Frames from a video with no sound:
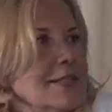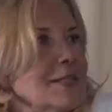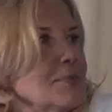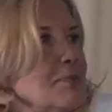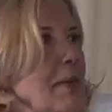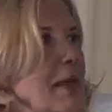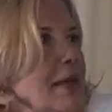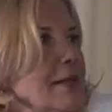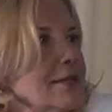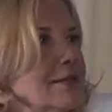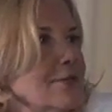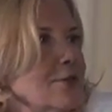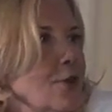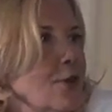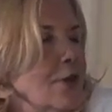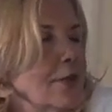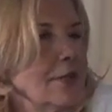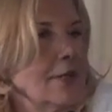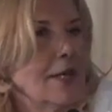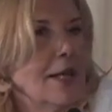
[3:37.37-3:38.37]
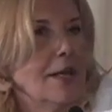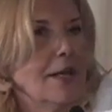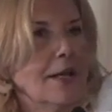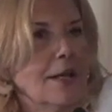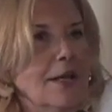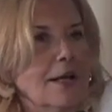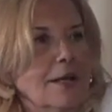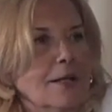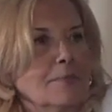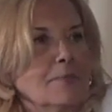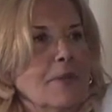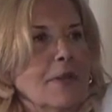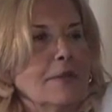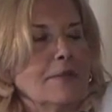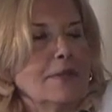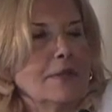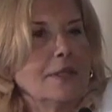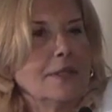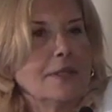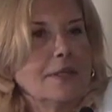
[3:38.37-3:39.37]
is based on um,
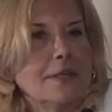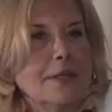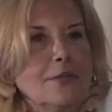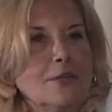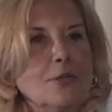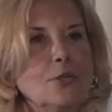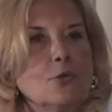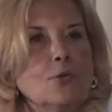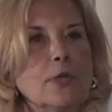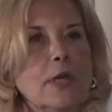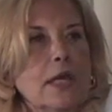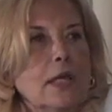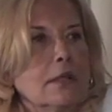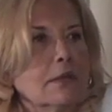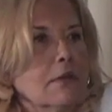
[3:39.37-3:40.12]
the U.K.